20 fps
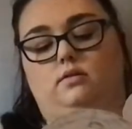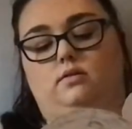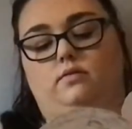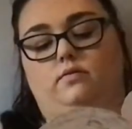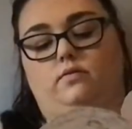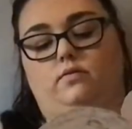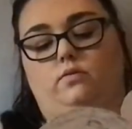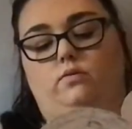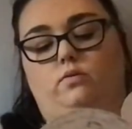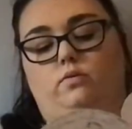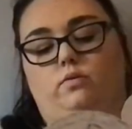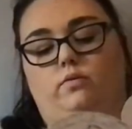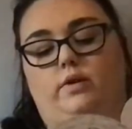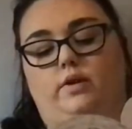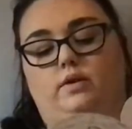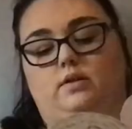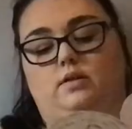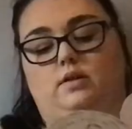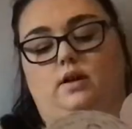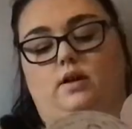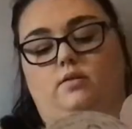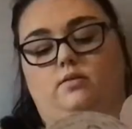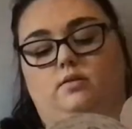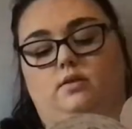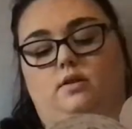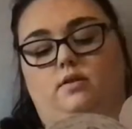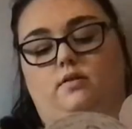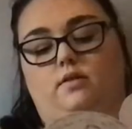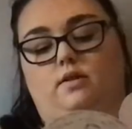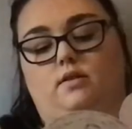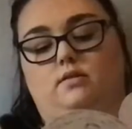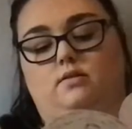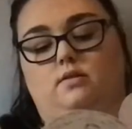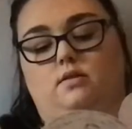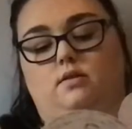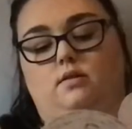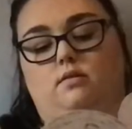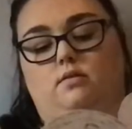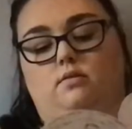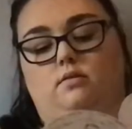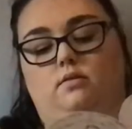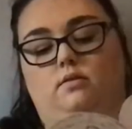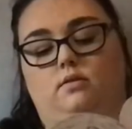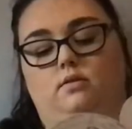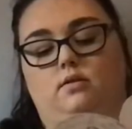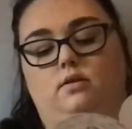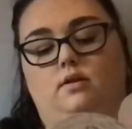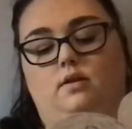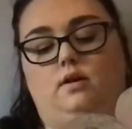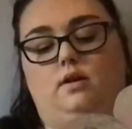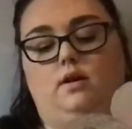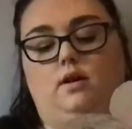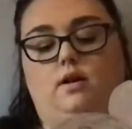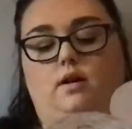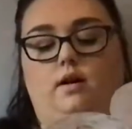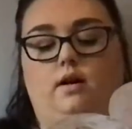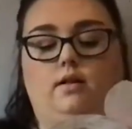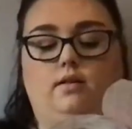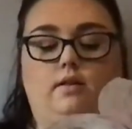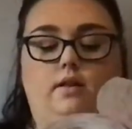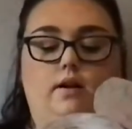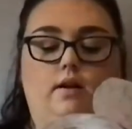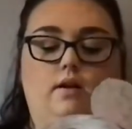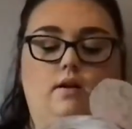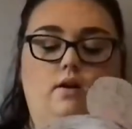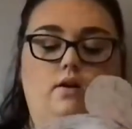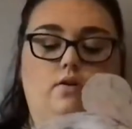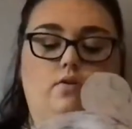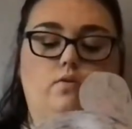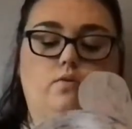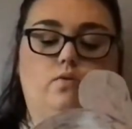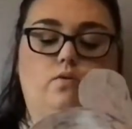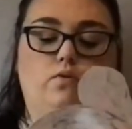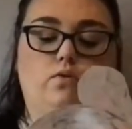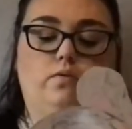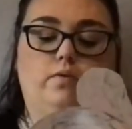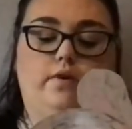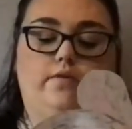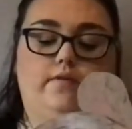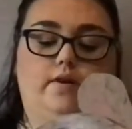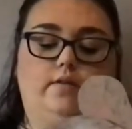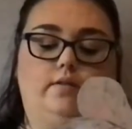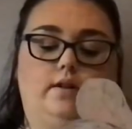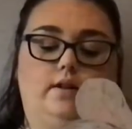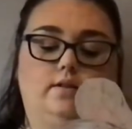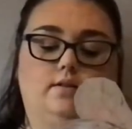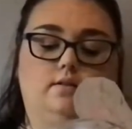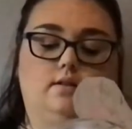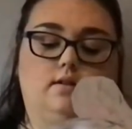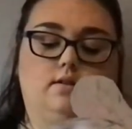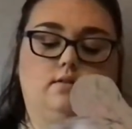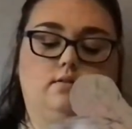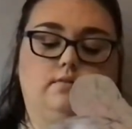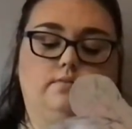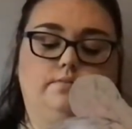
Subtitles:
all the way to the outside of that circle, and then cut all the way around that circle.